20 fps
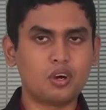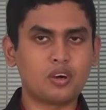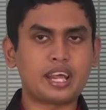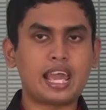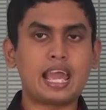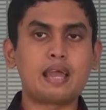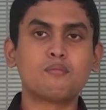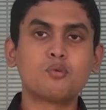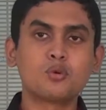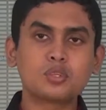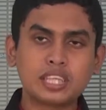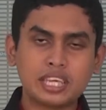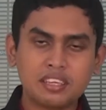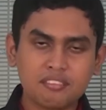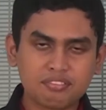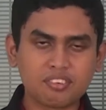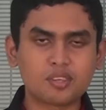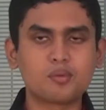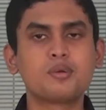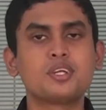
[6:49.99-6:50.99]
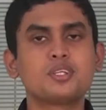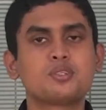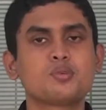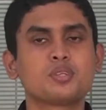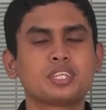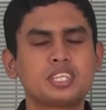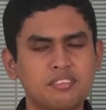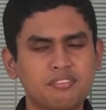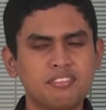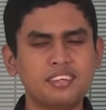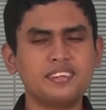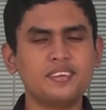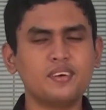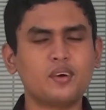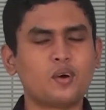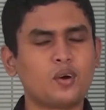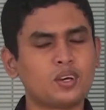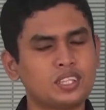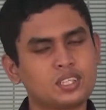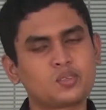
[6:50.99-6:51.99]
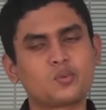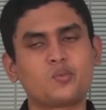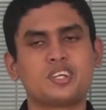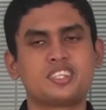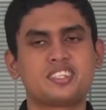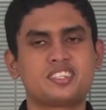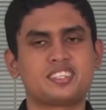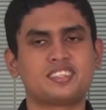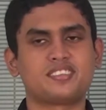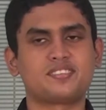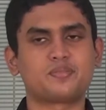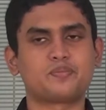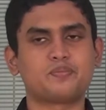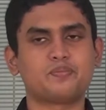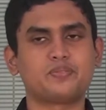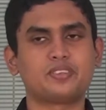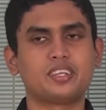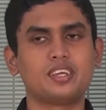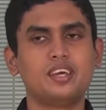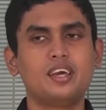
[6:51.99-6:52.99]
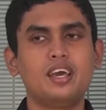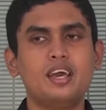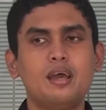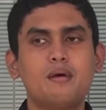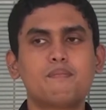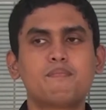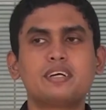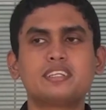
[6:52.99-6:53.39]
or among the information given on the question.